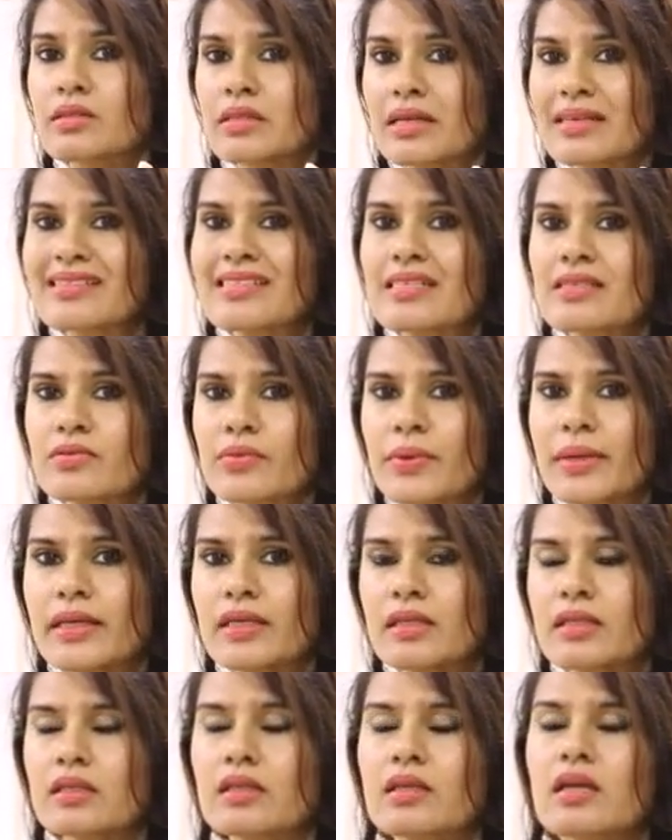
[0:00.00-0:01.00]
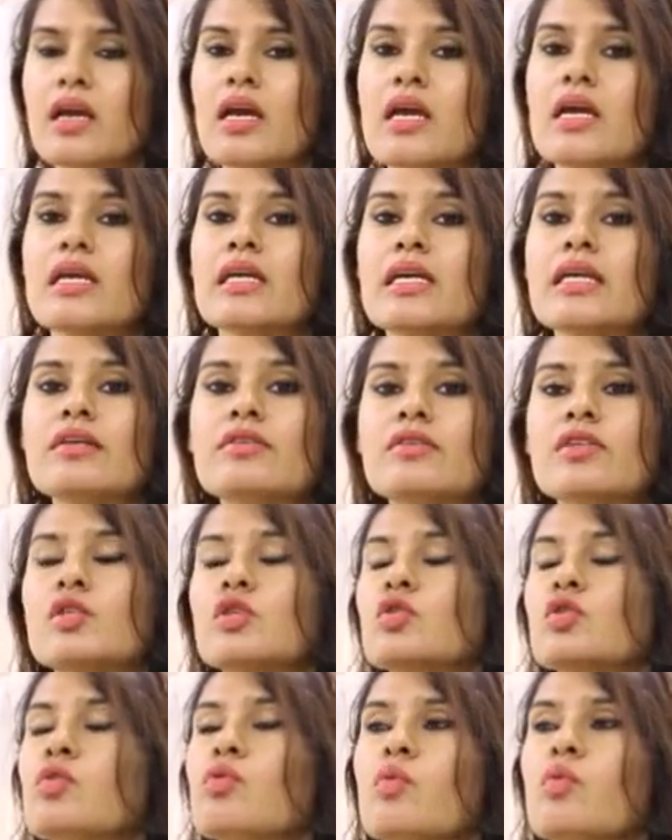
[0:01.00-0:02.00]
success rate, you
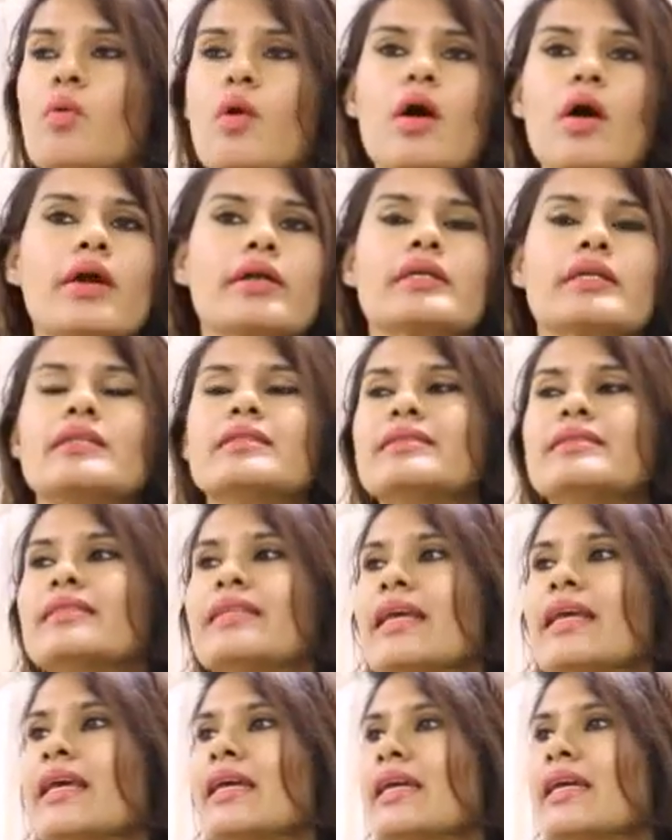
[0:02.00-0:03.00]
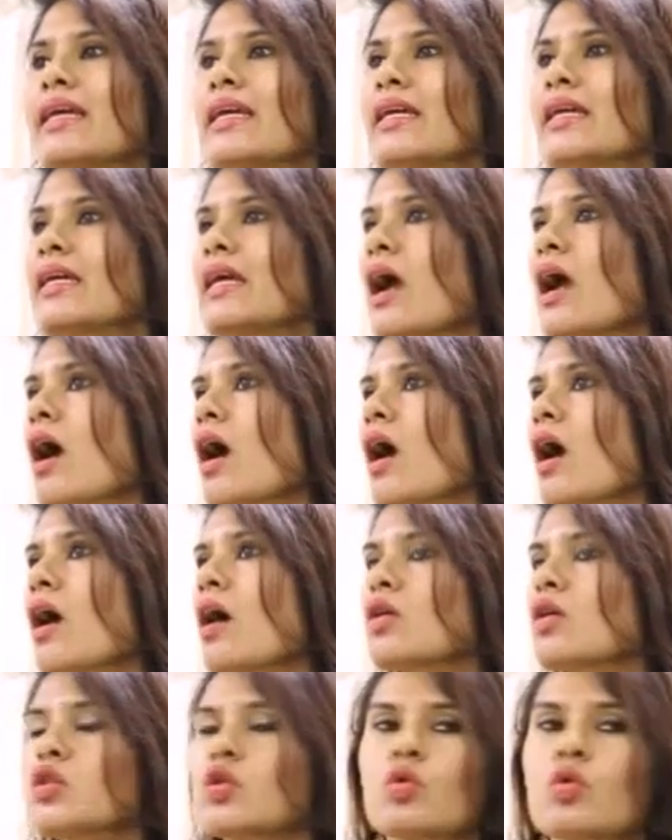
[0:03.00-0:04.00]
need to work
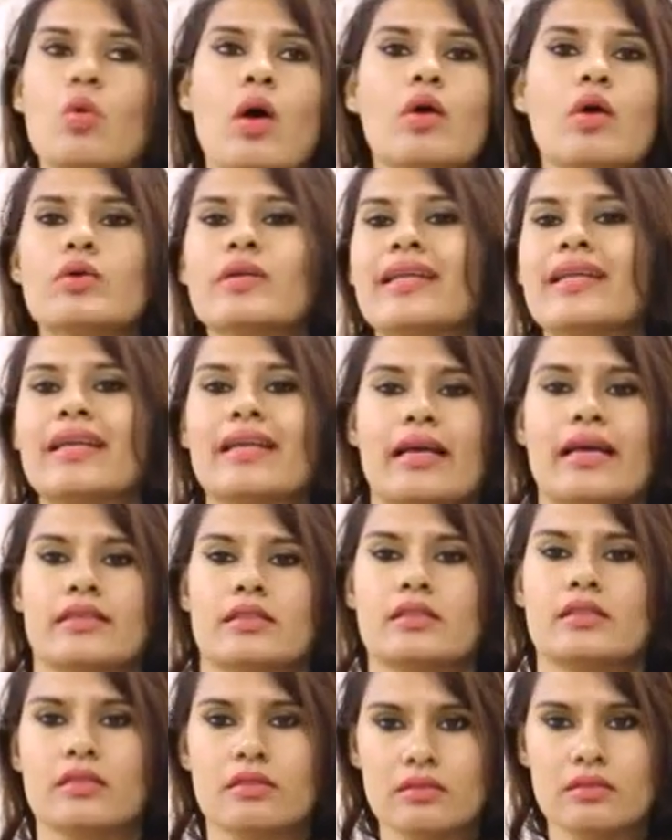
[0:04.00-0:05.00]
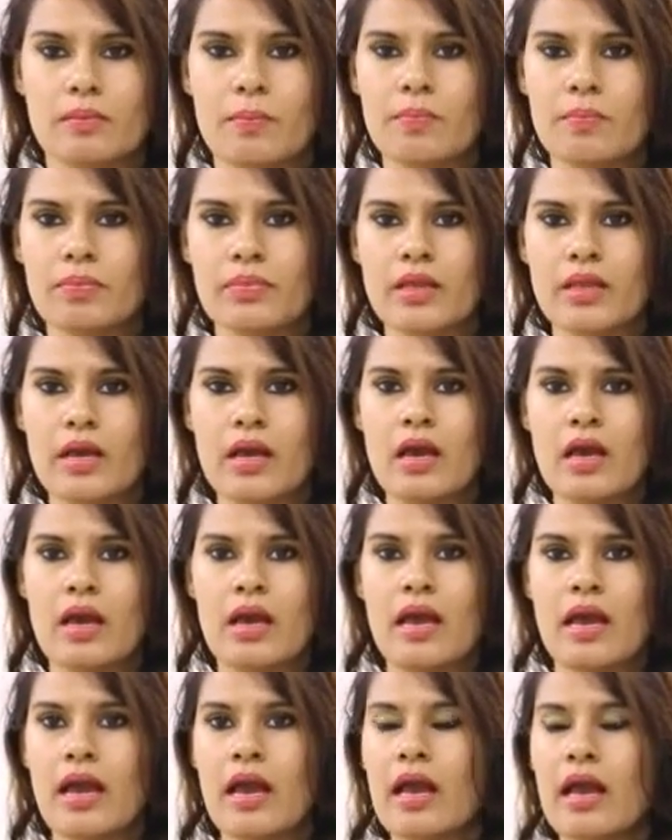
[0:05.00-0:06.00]
throughout day night.
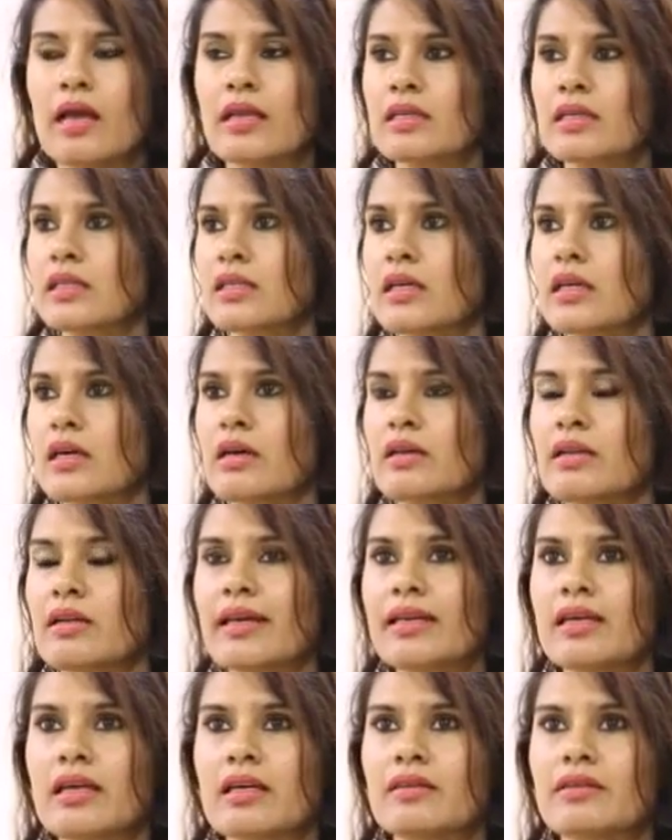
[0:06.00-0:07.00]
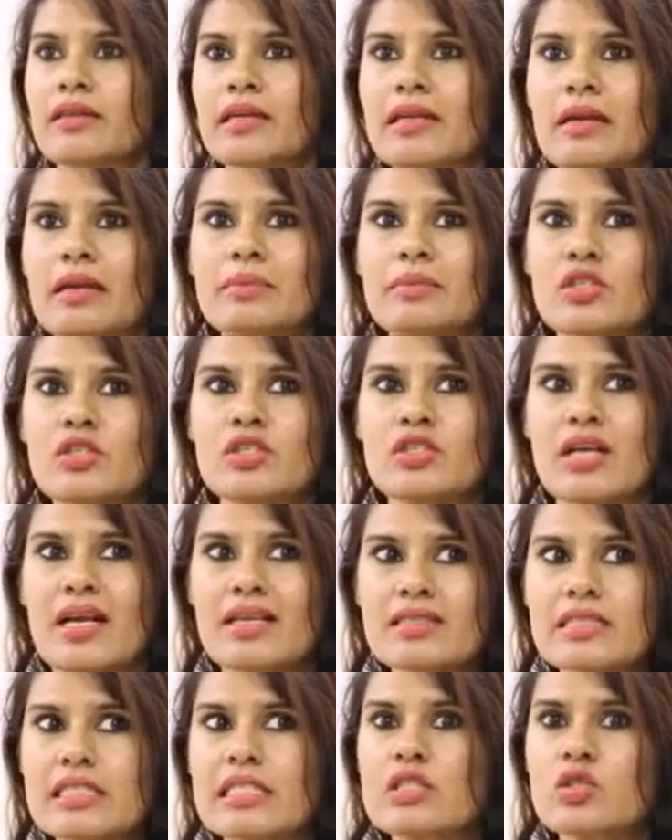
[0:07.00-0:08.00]
And there can be
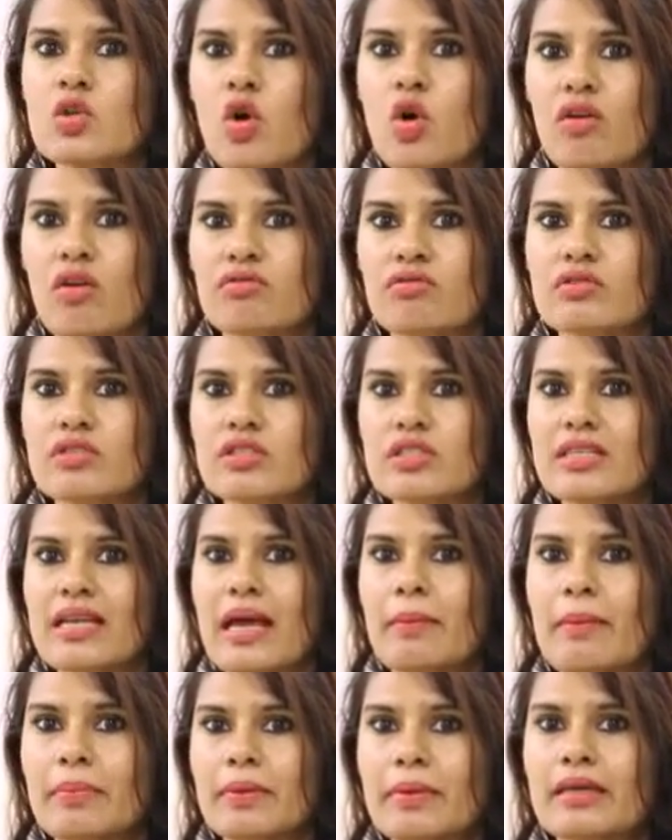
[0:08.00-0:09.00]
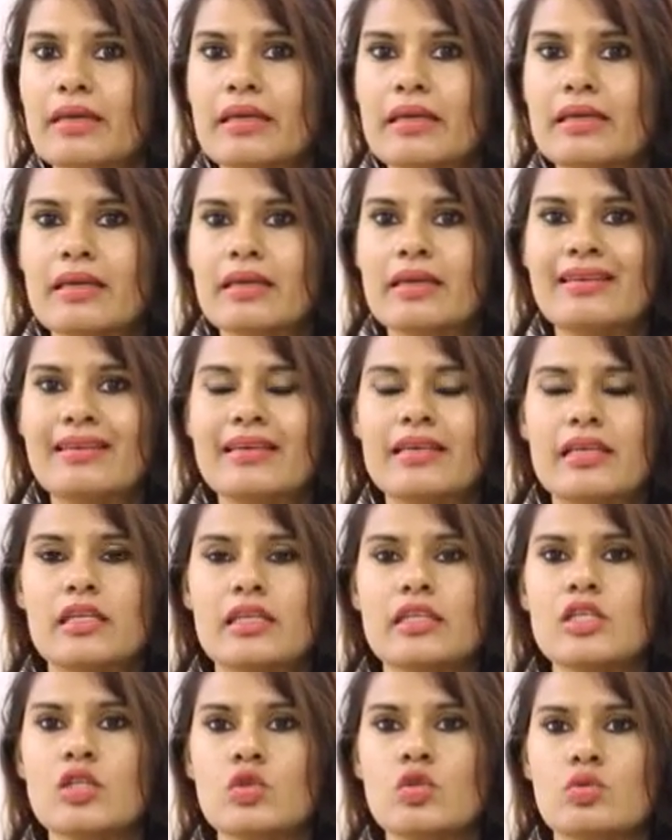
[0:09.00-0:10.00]
chances of trapping in
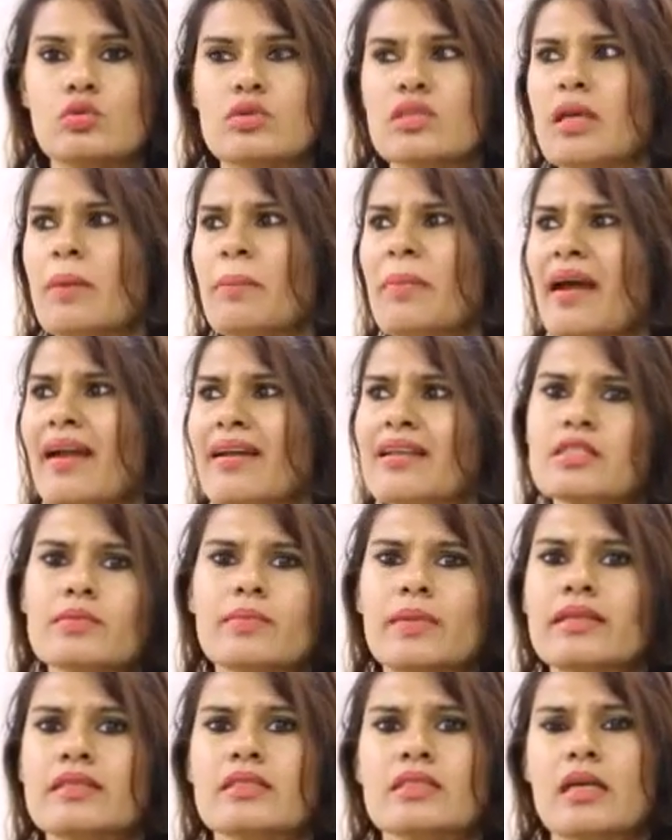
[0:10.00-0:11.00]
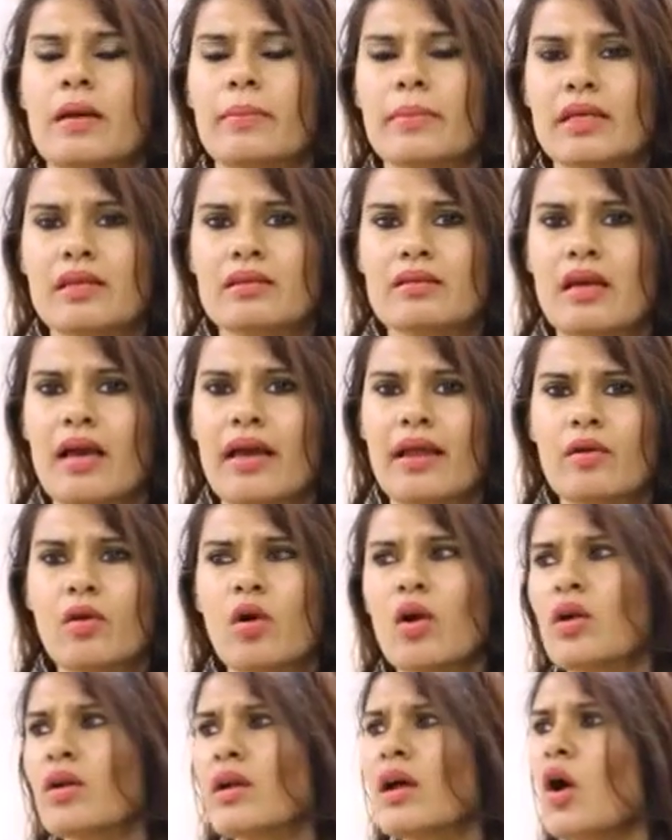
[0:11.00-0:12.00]
legal issues. Some harassment is coming,
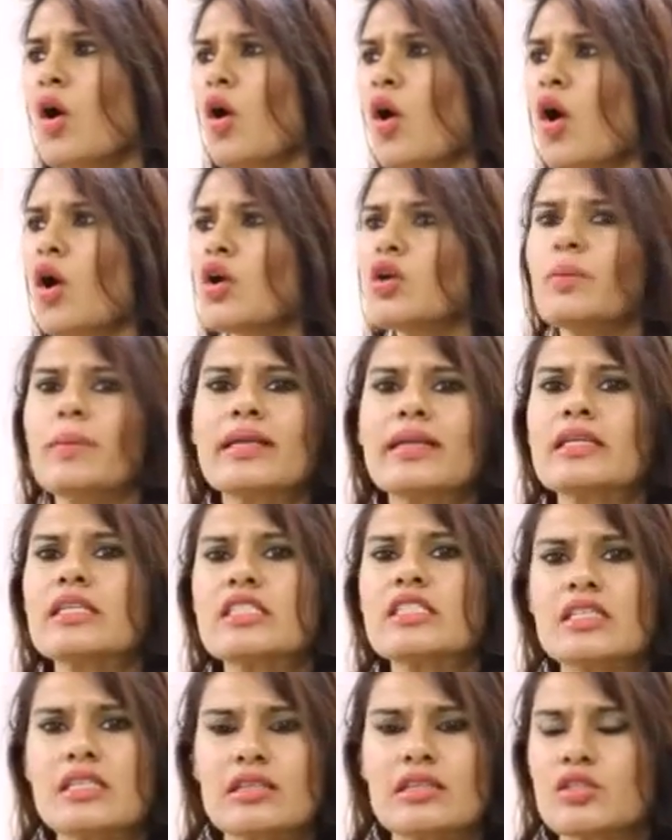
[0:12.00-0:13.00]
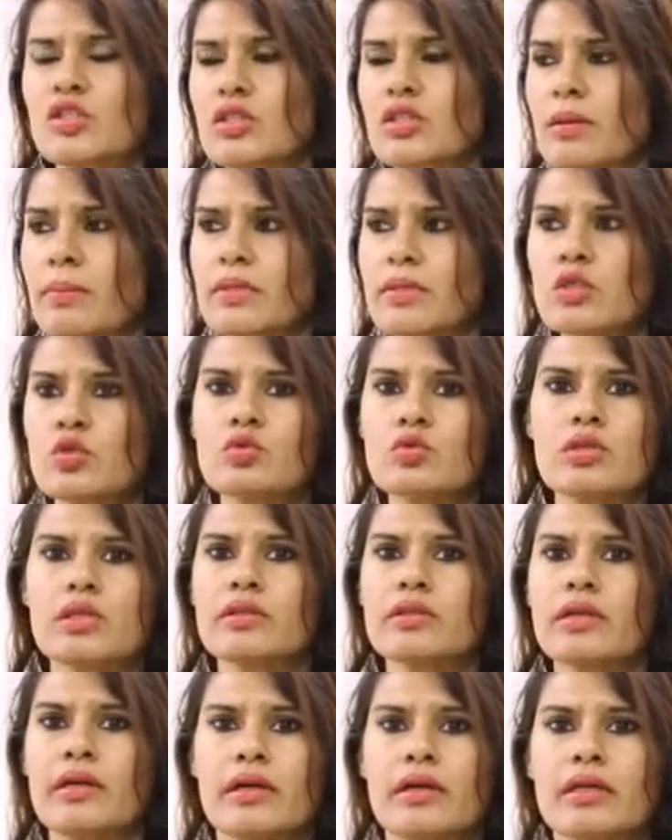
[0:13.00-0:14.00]
or automatically some issues
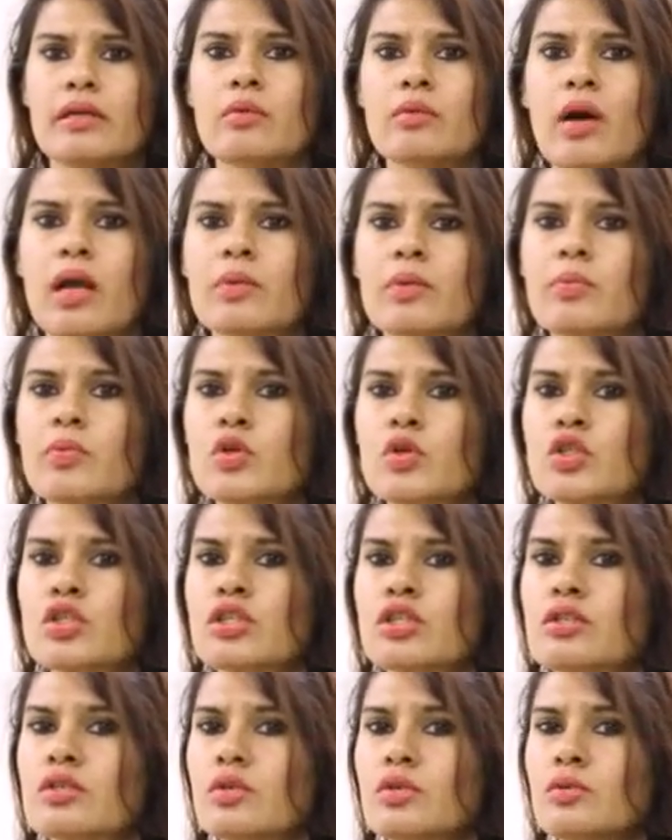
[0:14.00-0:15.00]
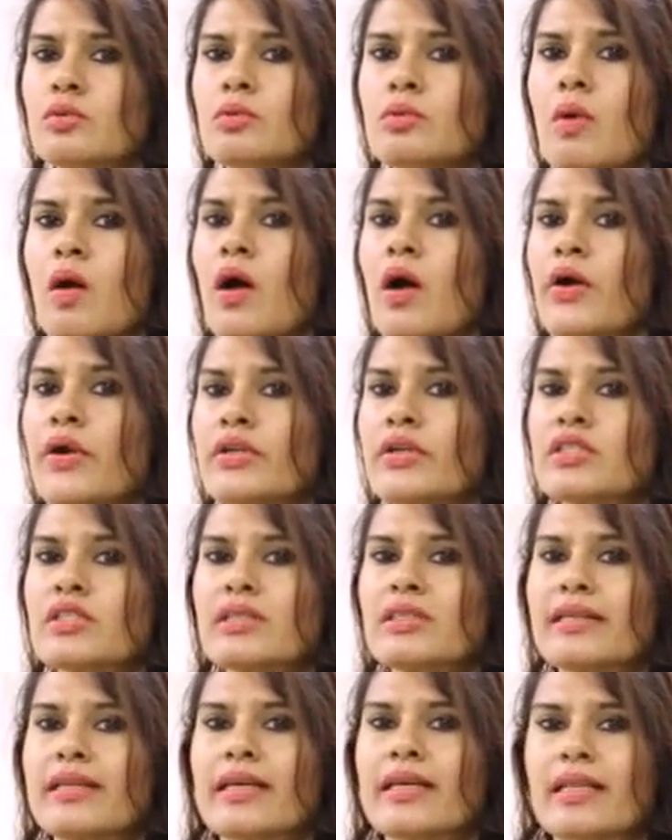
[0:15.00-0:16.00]
are there. You are pushed
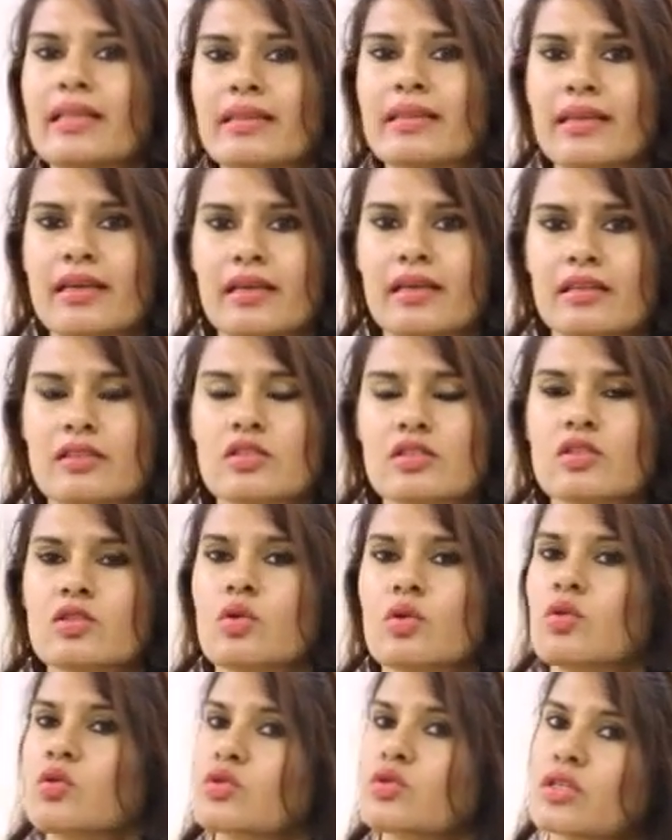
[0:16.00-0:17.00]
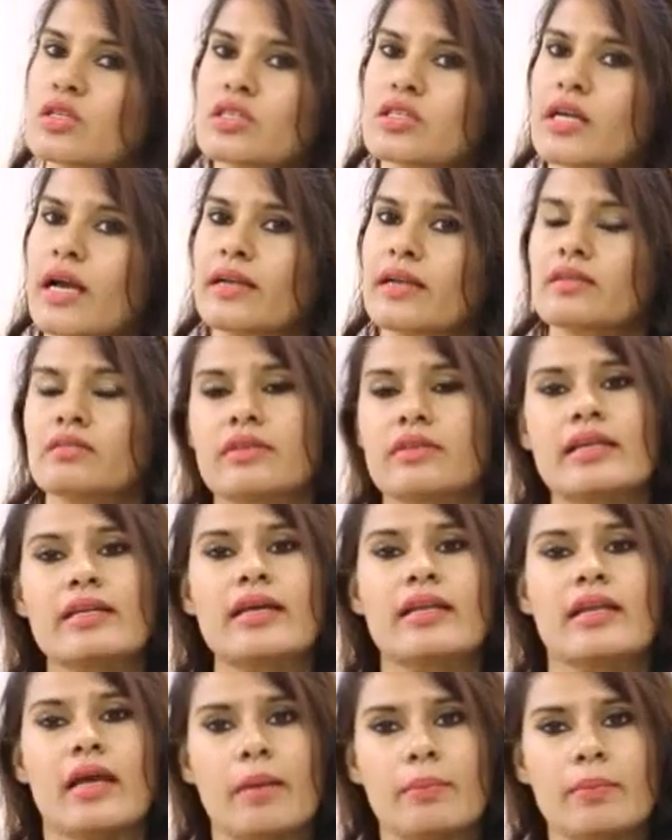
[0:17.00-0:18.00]
towards legal things. So kind of
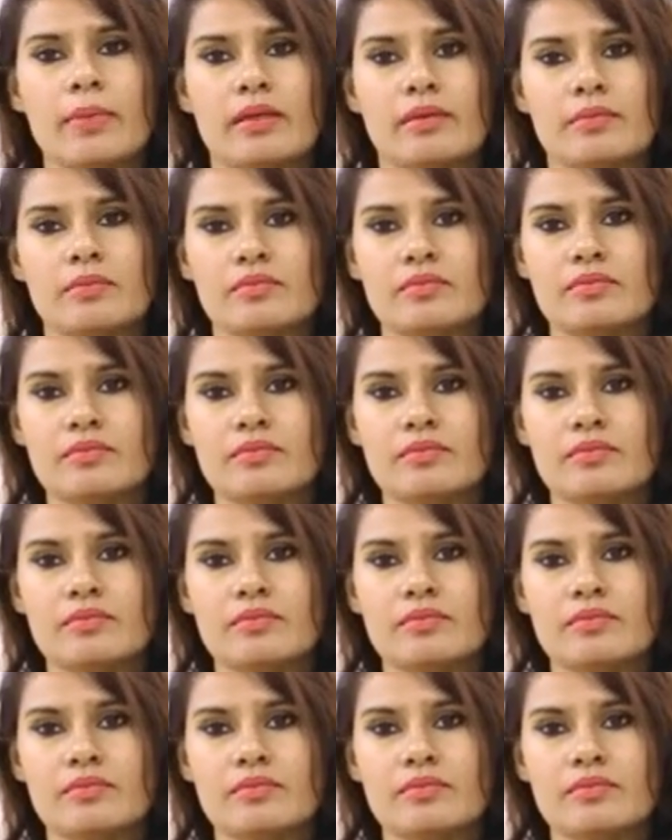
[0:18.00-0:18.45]
thing can happen.